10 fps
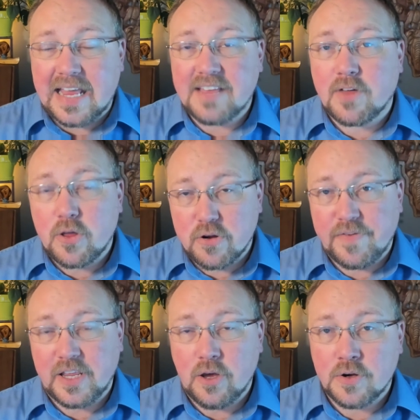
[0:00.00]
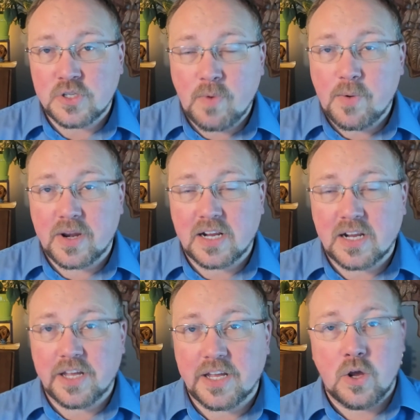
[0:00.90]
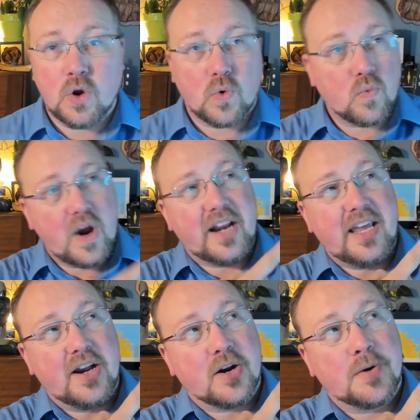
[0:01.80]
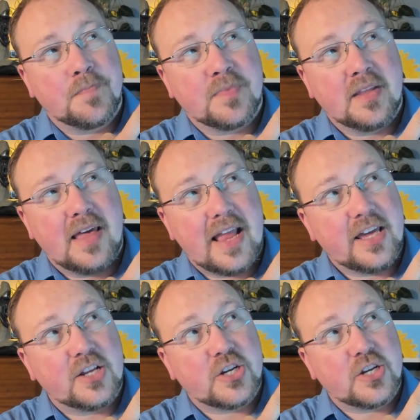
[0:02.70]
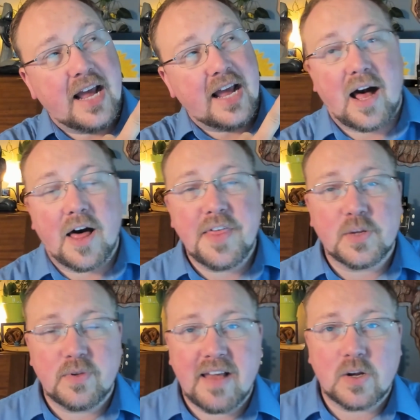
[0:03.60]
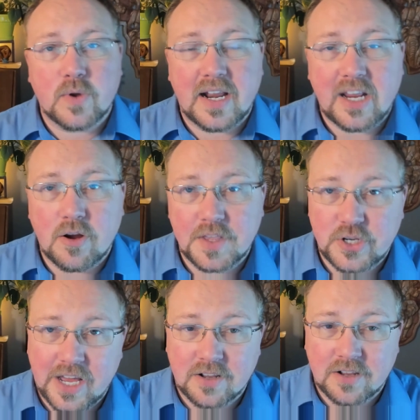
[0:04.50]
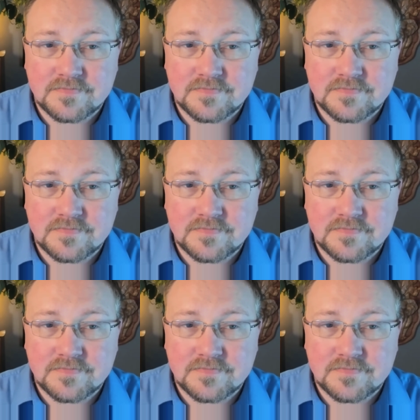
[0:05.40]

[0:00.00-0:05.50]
any of our other videos, you might want to click right here, and you can check out other things we've got going on here on the channel.